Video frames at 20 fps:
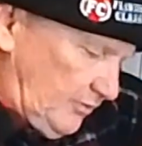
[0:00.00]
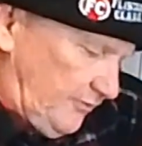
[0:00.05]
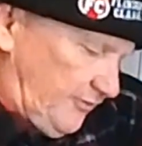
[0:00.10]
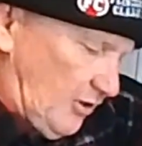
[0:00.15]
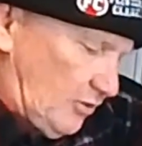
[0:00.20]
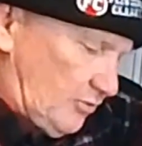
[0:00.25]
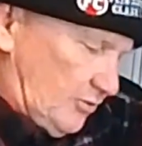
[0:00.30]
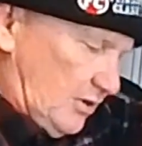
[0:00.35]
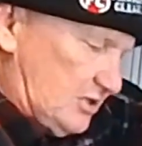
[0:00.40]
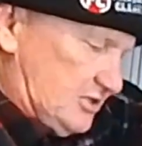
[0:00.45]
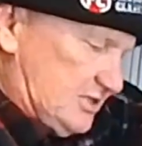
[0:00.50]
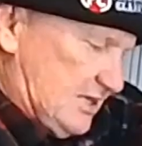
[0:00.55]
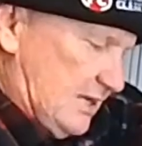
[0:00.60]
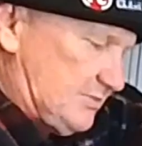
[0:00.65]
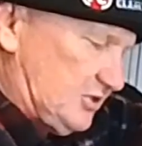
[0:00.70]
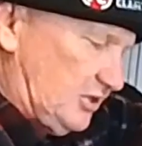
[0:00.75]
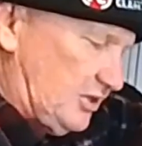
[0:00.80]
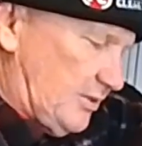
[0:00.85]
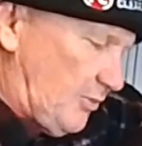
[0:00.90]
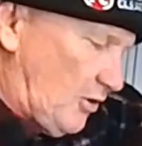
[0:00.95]
little Velcro
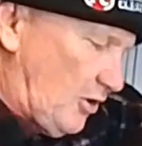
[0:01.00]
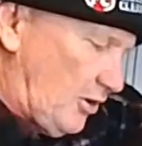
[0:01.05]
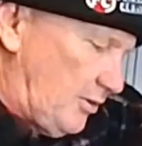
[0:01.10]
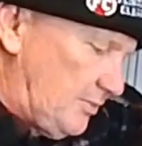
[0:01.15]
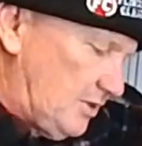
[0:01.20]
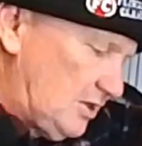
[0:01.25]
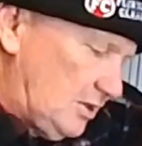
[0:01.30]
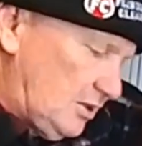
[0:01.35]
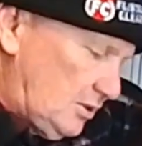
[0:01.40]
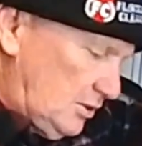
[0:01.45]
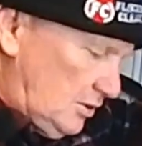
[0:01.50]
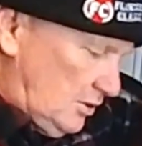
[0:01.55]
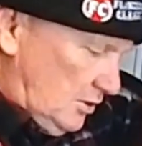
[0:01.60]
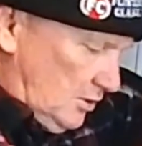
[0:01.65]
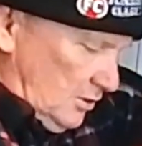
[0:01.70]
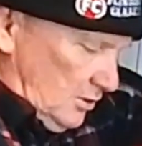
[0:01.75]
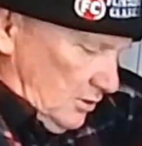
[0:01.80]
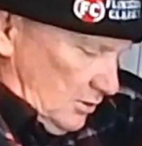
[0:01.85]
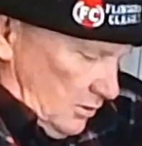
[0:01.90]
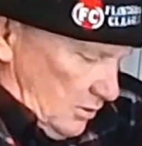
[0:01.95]
tabs on the bottom,
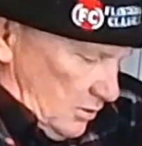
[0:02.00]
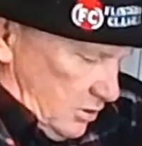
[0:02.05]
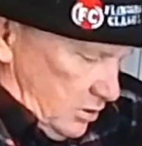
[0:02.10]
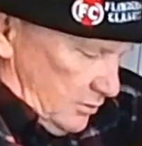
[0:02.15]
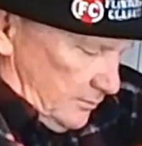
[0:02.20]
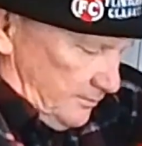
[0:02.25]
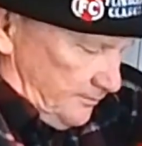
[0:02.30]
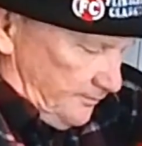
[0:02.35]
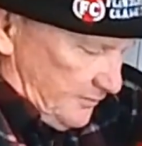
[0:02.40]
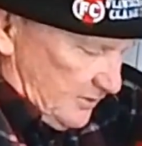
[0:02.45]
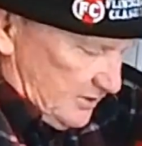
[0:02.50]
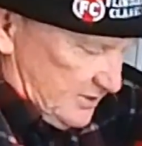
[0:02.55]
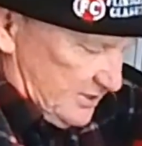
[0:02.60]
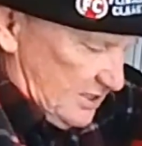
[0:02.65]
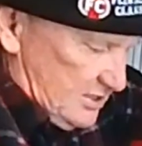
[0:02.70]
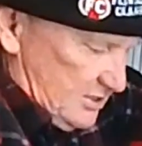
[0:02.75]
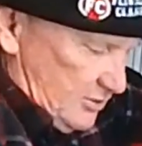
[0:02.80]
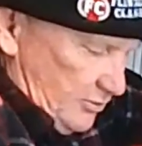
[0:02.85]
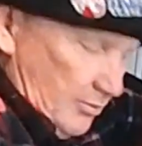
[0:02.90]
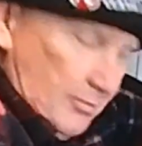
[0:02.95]
it's
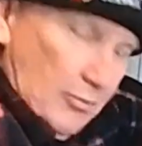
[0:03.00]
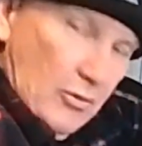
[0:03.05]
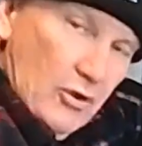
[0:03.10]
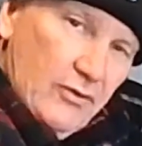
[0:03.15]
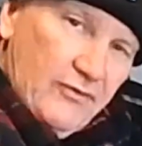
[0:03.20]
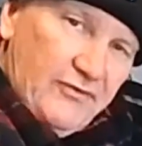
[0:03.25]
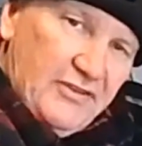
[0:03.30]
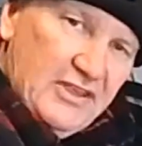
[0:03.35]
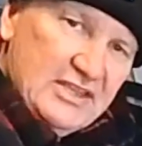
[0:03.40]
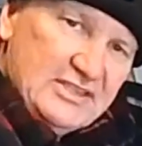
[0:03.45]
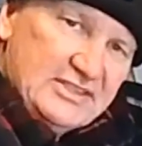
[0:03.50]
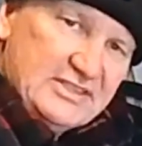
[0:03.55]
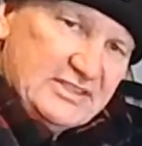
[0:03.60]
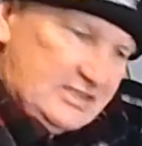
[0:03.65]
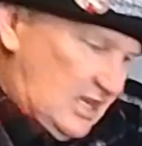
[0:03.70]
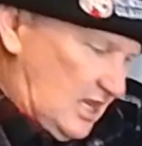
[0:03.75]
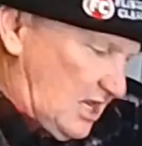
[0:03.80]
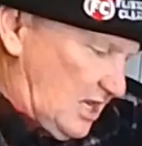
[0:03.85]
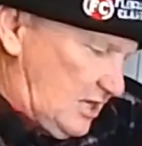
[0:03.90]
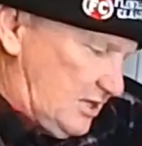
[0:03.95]
easy to remove this
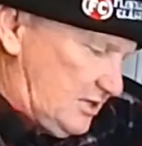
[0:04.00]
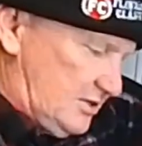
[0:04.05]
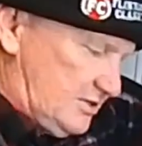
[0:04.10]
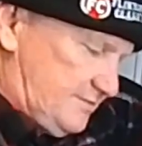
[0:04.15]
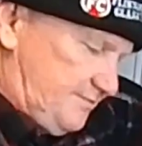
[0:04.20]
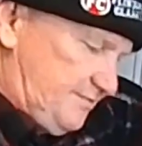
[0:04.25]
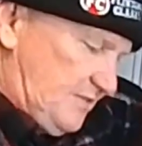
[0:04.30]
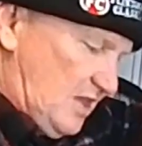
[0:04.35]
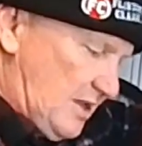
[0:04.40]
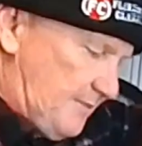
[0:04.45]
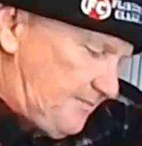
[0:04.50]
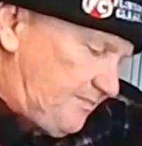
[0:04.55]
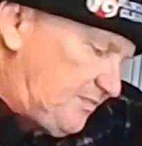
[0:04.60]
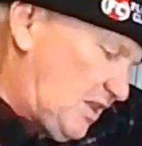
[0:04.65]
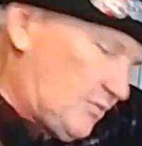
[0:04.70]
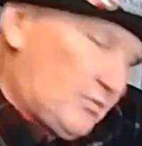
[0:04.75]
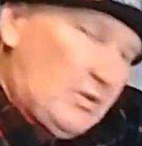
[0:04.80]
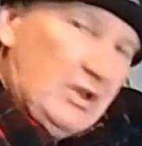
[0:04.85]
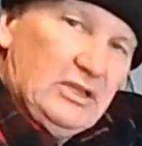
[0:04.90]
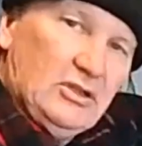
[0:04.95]
and
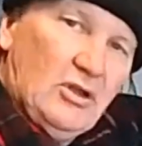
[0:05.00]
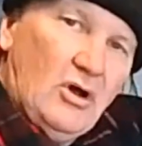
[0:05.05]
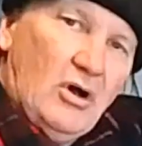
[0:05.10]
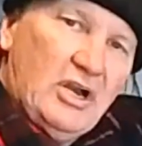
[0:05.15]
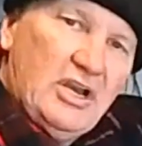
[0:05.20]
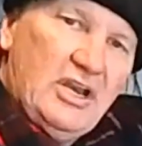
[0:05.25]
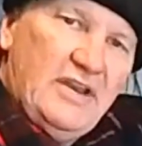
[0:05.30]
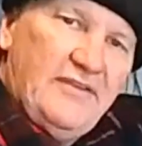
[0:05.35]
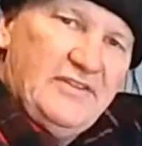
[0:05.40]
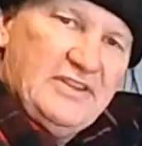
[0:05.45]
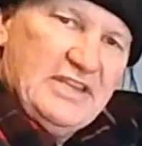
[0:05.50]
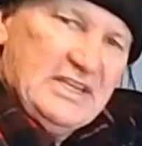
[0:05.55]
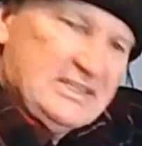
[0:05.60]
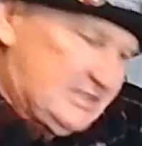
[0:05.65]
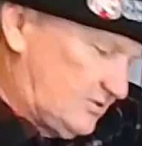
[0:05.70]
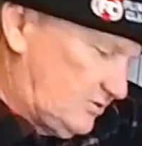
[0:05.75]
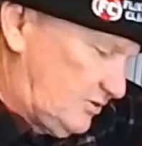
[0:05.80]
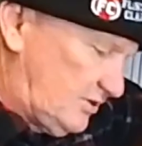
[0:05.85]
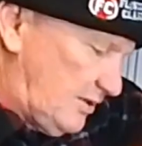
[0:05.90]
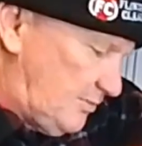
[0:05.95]
realign it if it does
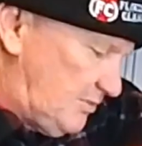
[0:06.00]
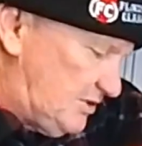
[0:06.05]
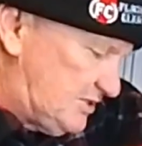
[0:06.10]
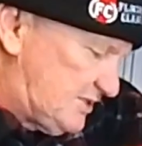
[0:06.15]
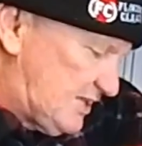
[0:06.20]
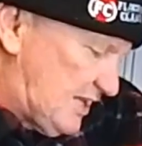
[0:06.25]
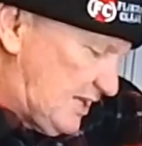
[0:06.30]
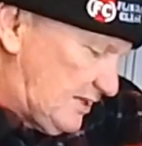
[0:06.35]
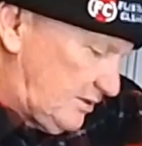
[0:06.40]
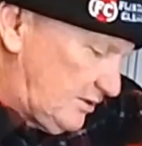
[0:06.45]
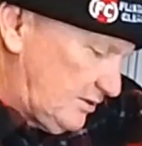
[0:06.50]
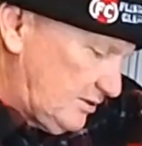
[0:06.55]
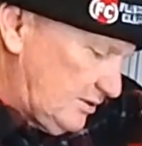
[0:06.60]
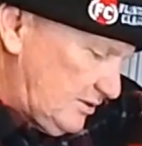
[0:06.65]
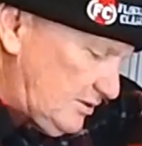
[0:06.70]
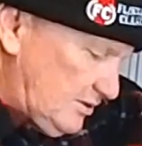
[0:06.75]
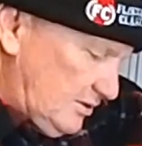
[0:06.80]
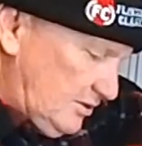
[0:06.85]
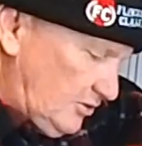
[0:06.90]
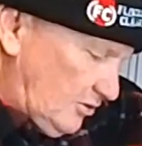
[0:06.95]
sort of get
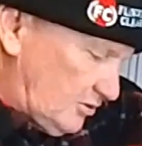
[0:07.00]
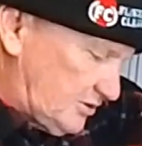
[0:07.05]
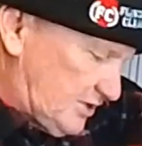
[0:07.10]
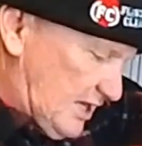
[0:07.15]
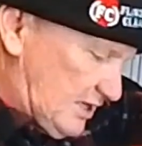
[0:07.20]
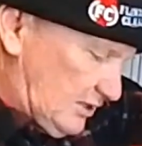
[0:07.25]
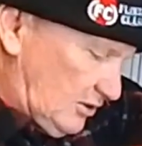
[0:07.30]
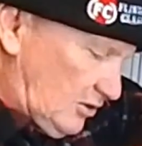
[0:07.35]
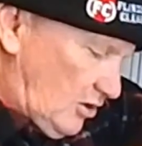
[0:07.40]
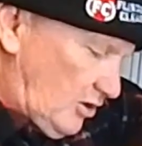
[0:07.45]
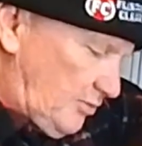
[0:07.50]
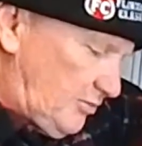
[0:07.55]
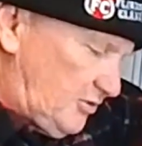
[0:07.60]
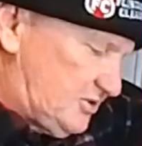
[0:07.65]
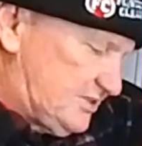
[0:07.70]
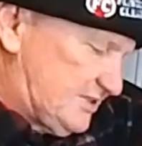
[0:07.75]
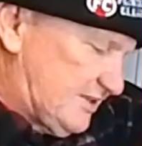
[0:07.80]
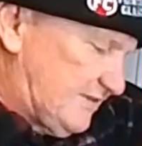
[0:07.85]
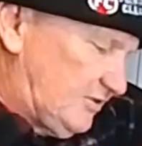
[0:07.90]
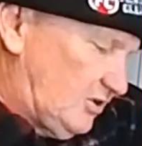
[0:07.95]
knocked out of alignment
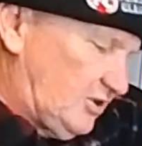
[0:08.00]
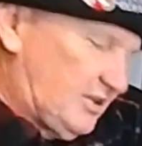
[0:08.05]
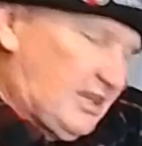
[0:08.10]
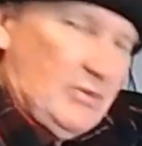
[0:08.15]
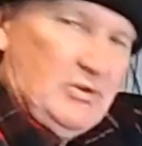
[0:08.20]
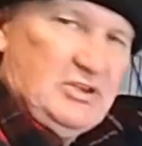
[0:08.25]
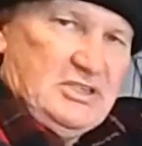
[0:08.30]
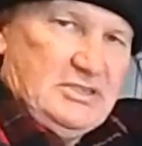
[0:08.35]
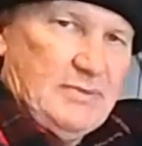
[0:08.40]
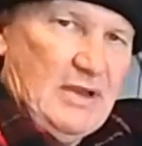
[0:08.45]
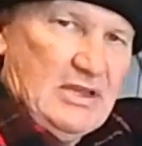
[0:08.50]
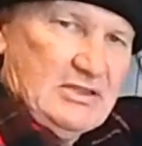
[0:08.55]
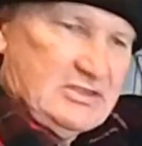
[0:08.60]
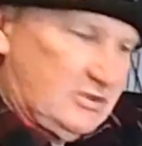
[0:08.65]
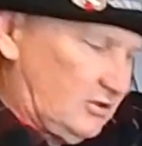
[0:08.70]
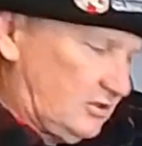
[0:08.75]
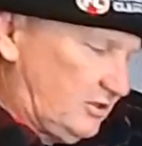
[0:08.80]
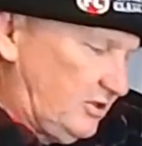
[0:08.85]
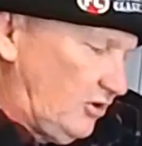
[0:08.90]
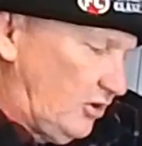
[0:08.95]
and something like that, which is most
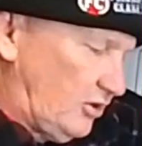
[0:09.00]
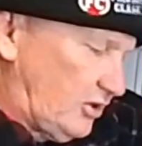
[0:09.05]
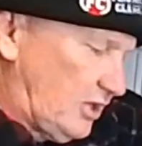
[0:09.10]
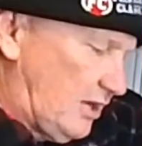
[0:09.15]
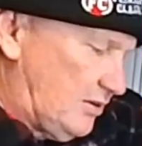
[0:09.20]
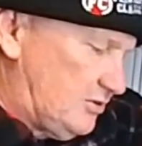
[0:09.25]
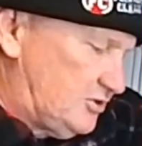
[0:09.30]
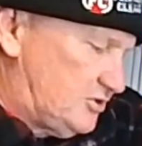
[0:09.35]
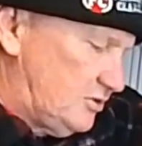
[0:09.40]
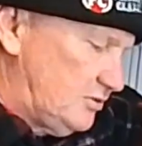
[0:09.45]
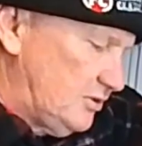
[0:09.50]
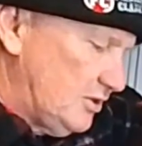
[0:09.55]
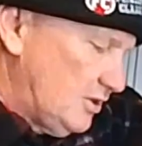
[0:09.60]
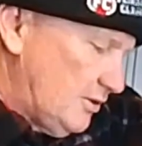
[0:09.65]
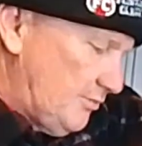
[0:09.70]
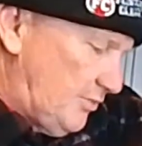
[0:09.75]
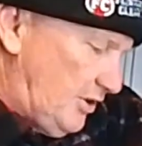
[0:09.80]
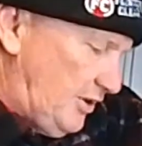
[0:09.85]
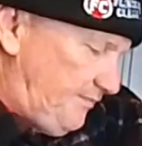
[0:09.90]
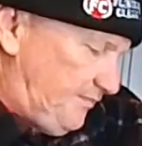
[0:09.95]
likely not going to.
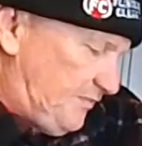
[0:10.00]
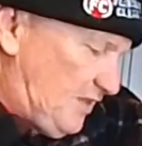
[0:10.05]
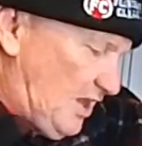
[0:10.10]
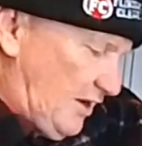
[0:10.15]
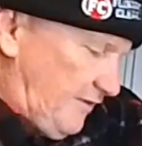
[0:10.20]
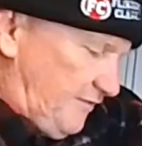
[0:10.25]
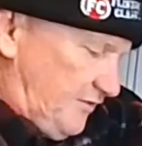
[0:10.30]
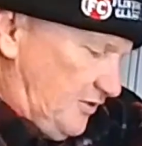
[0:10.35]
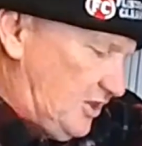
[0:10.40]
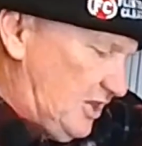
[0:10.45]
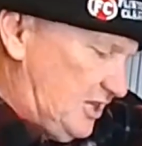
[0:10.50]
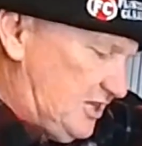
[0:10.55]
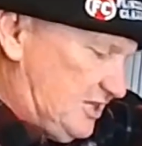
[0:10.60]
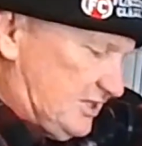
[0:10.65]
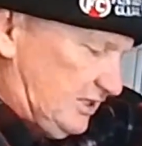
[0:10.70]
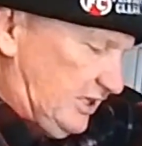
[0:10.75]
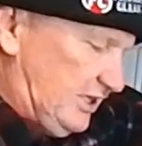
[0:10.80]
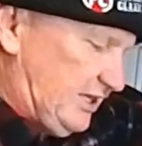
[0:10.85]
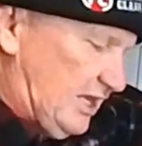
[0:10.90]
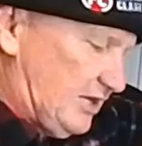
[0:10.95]
But if you need to
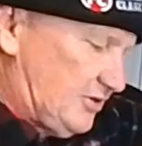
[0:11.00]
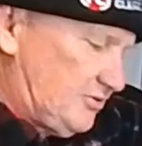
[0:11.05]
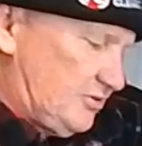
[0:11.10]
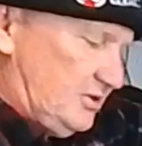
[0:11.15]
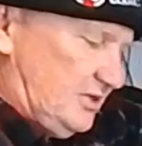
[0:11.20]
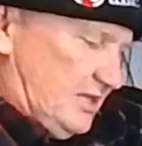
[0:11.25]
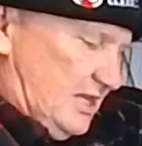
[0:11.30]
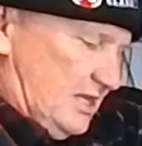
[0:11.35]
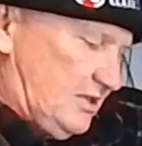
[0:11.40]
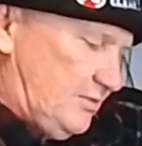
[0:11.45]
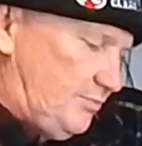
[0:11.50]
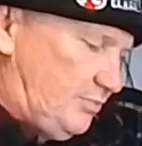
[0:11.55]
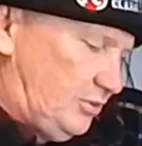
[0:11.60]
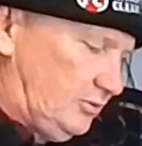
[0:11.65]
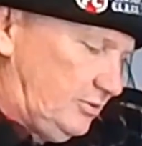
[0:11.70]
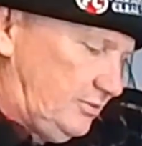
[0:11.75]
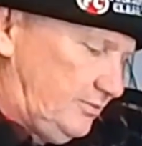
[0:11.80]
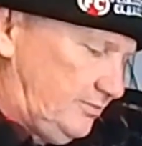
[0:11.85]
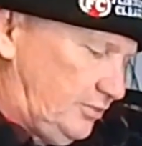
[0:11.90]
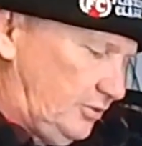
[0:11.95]
clean under it, and that, you can
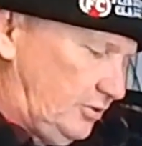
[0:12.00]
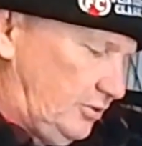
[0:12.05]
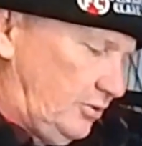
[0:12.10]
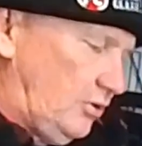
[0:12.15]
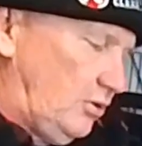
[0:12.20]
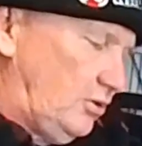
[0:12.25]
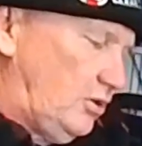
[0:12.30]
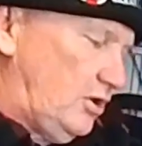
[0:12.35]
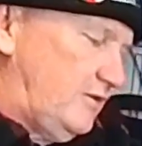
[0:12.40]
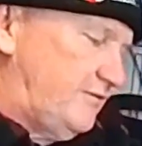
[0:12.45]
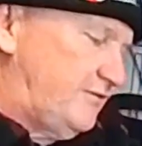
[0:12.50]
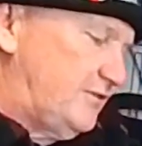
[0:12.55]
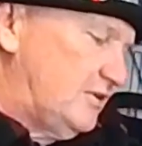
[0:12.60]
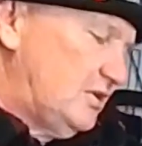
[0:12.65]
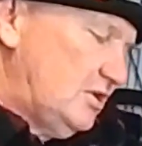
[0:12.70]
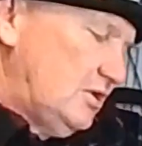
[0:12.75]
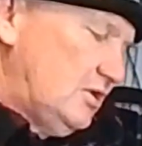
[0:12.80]
pull it all off.